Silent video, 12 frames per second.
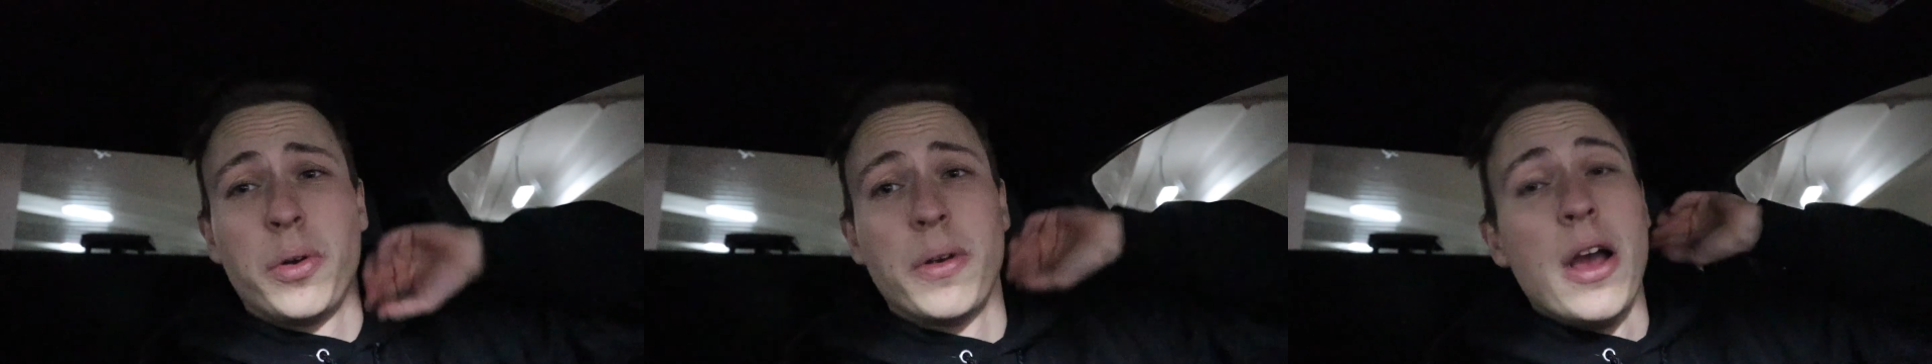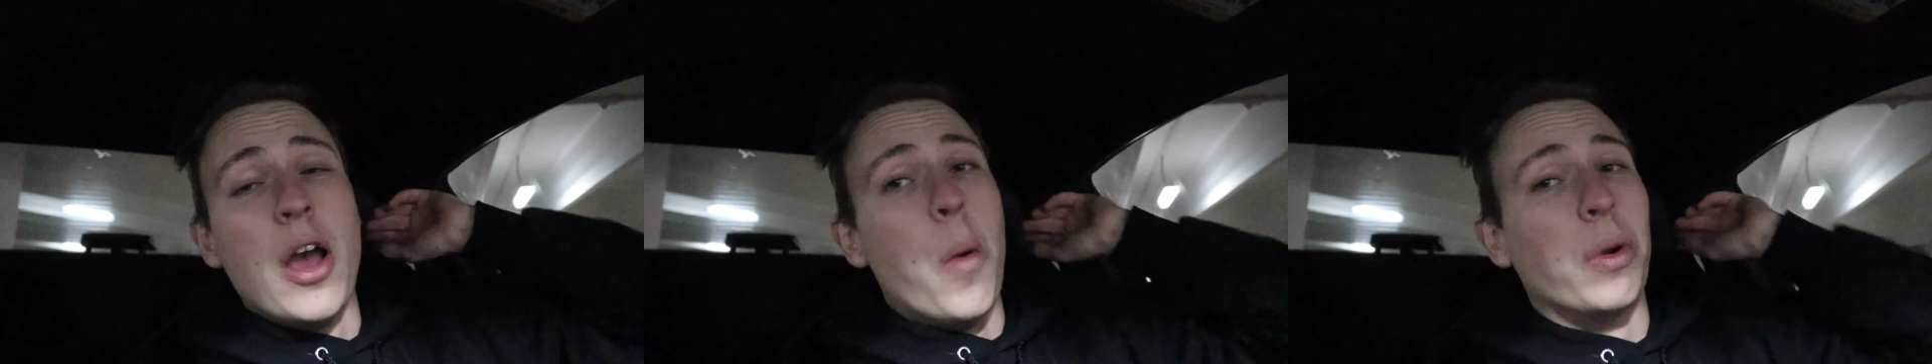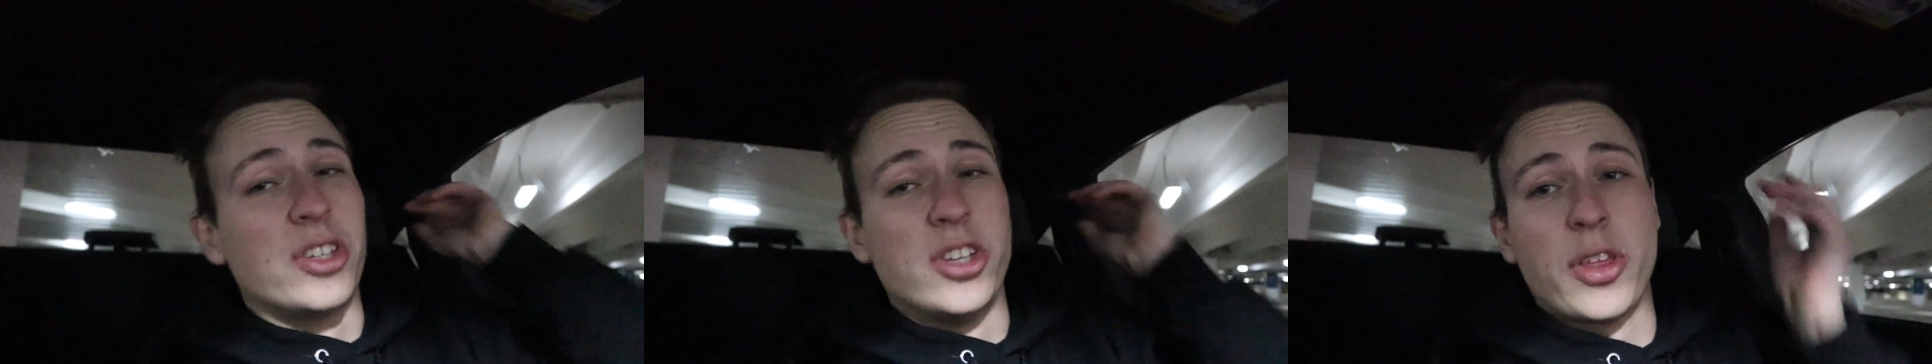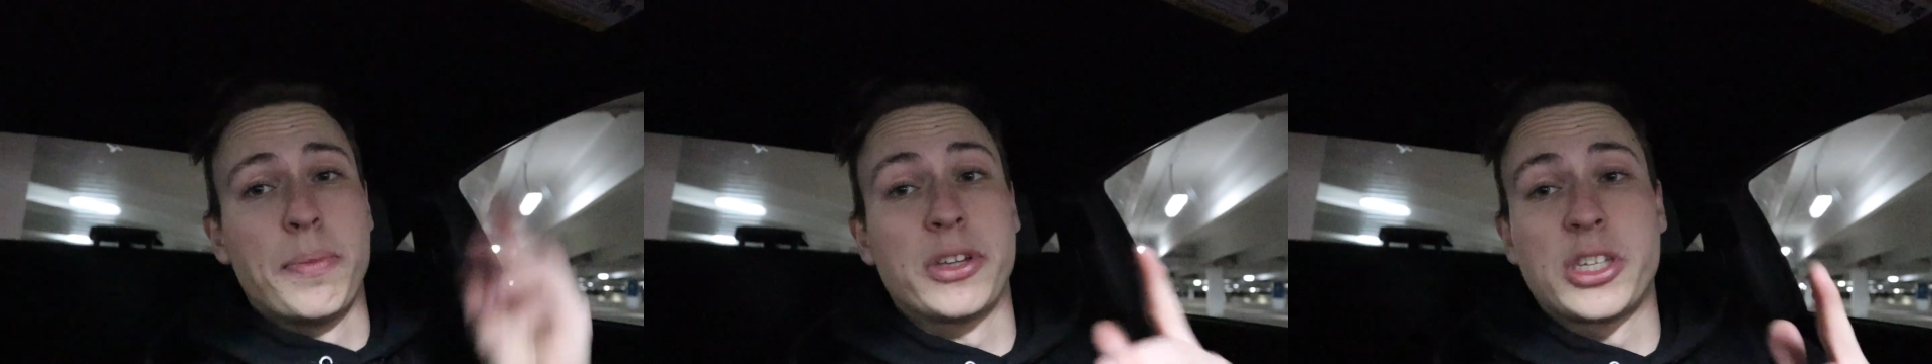which is
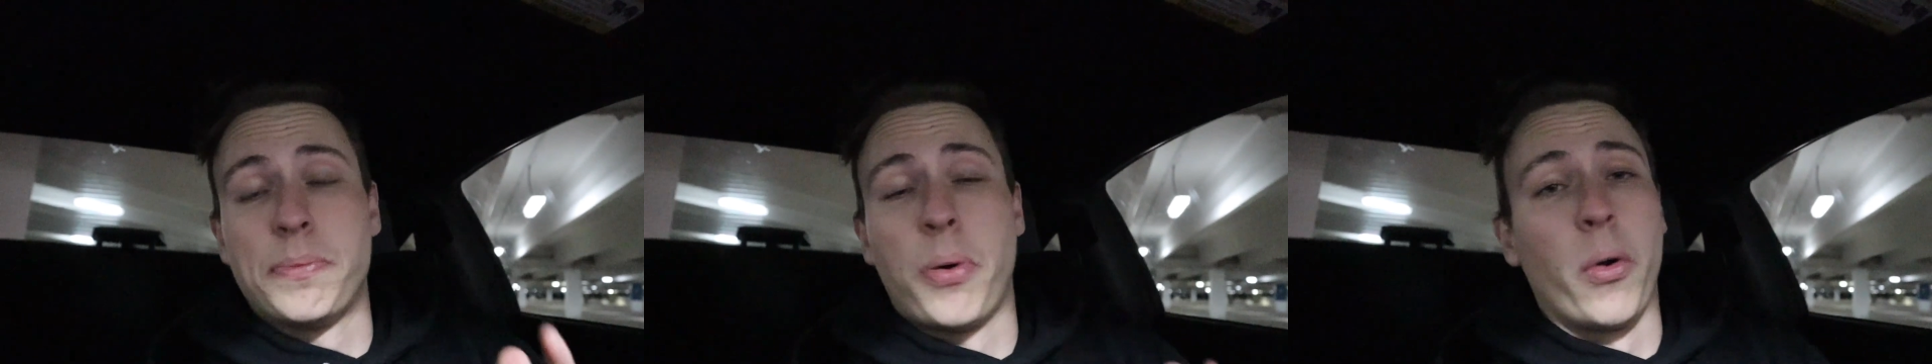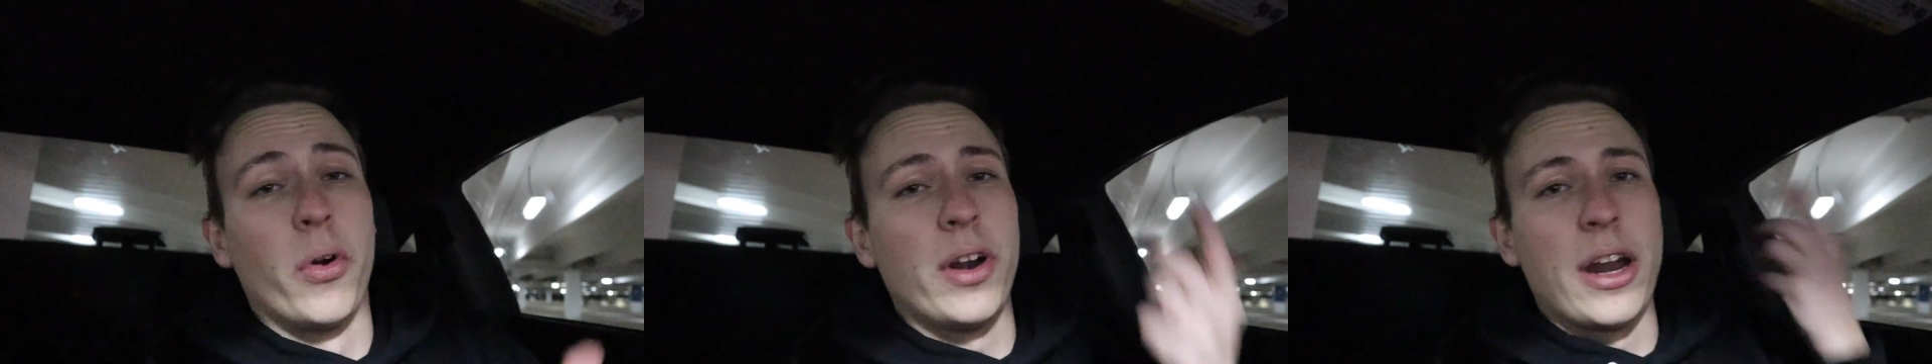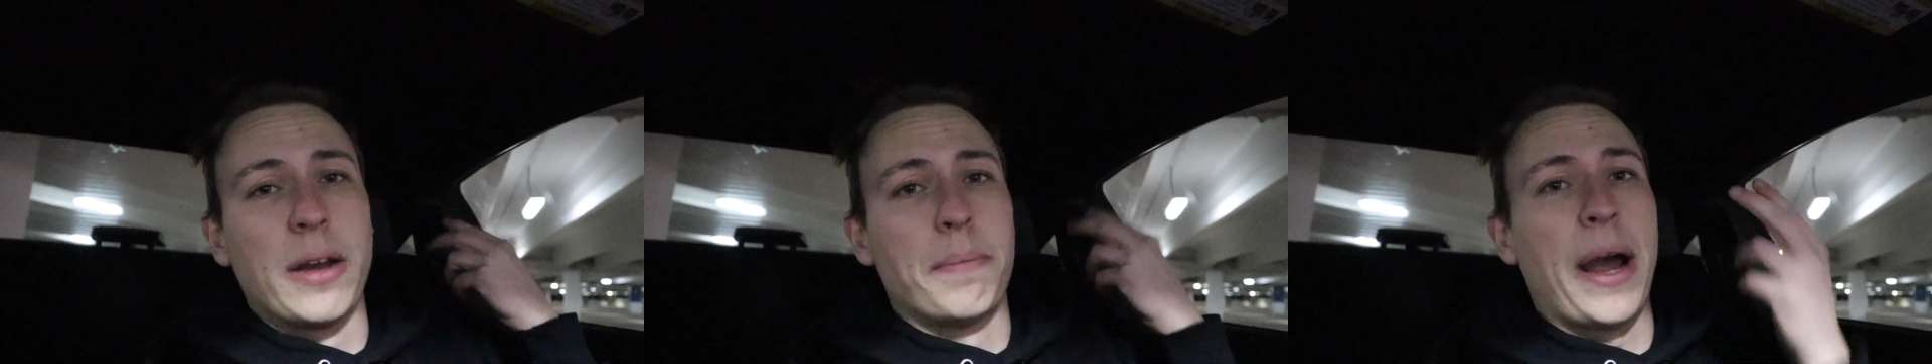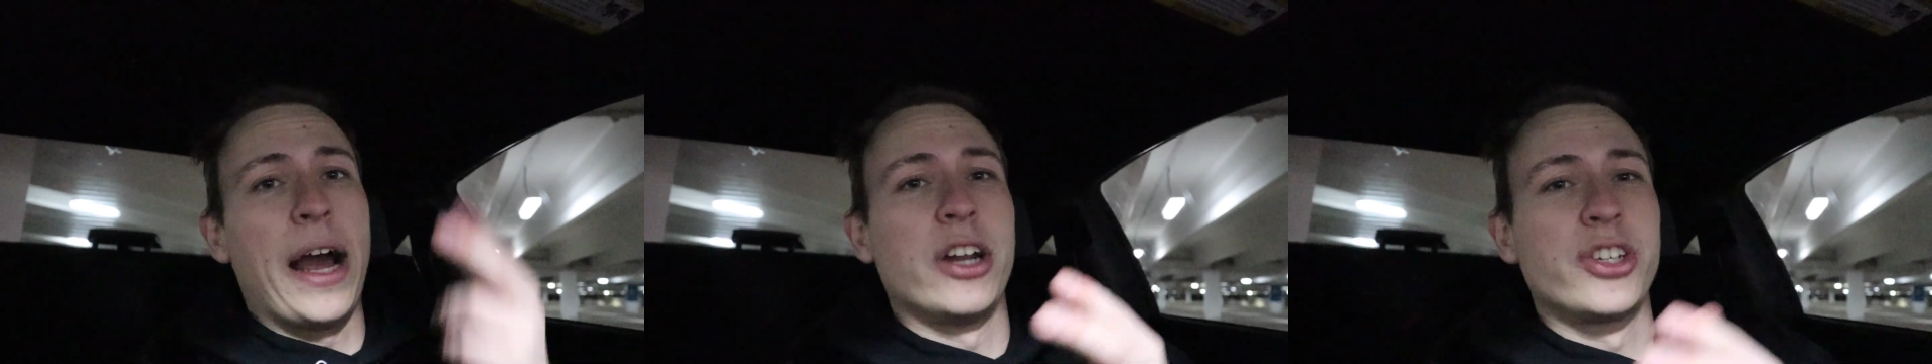nothing but support and
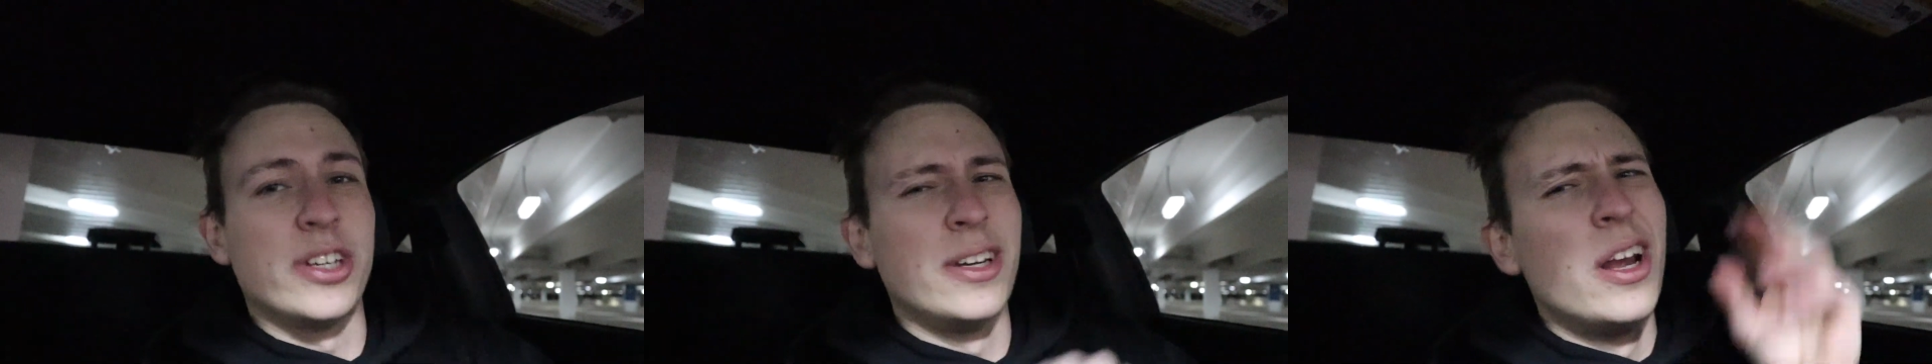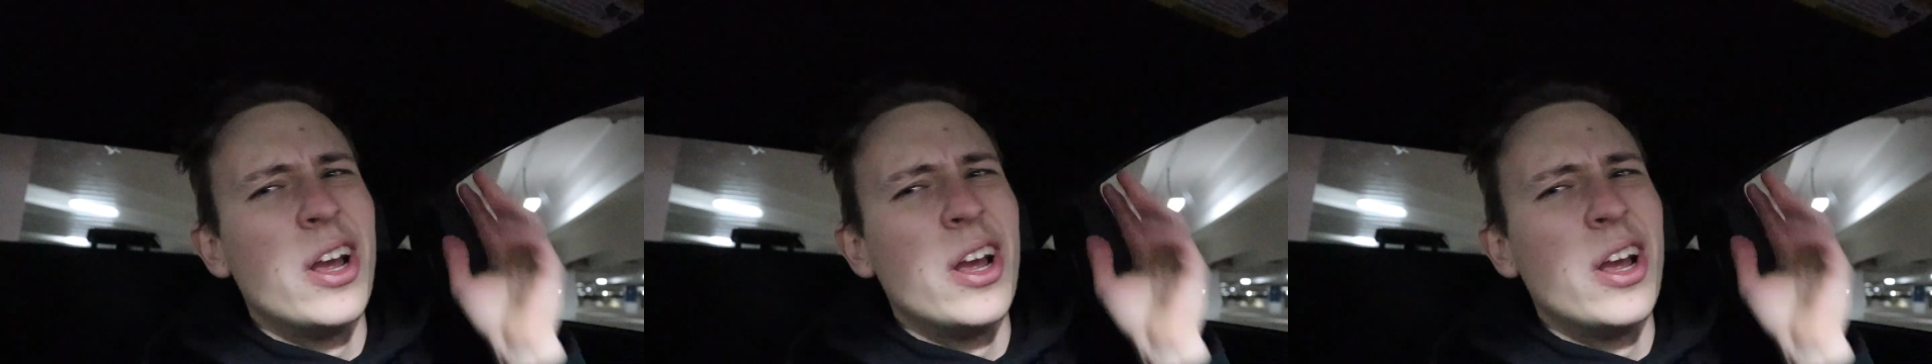passion?